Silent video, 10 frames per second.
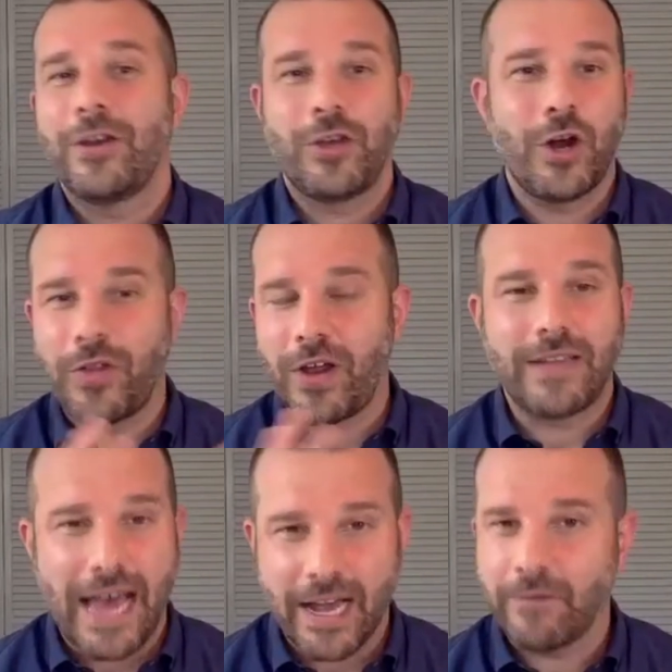you know, their
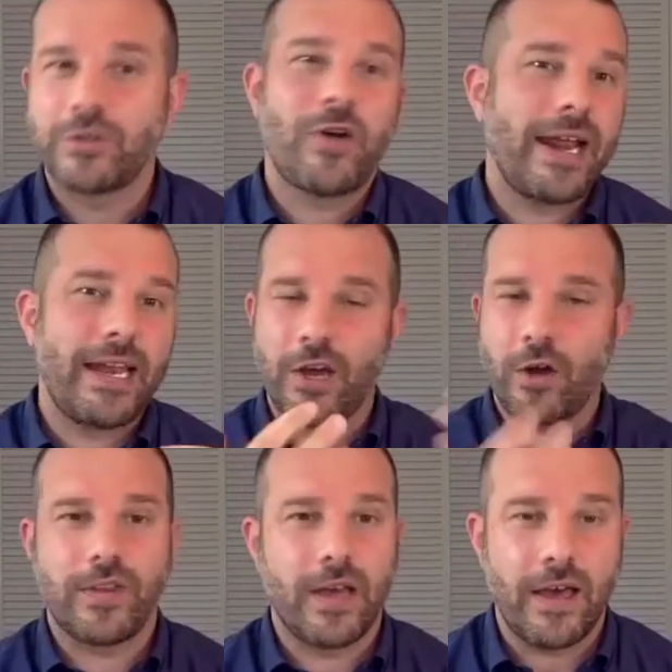lack of training,
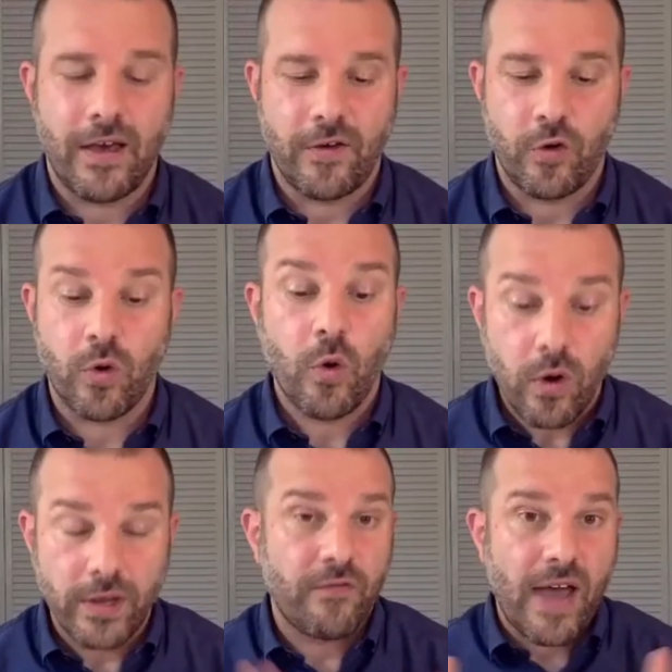or
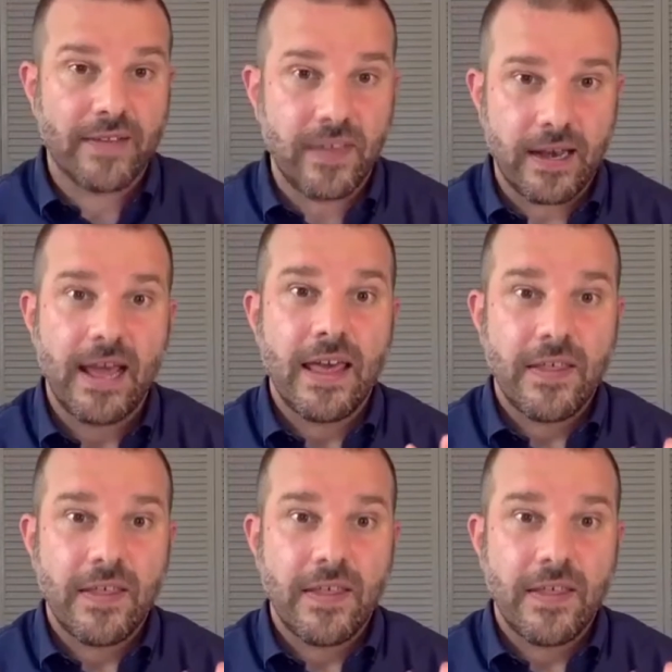the fact that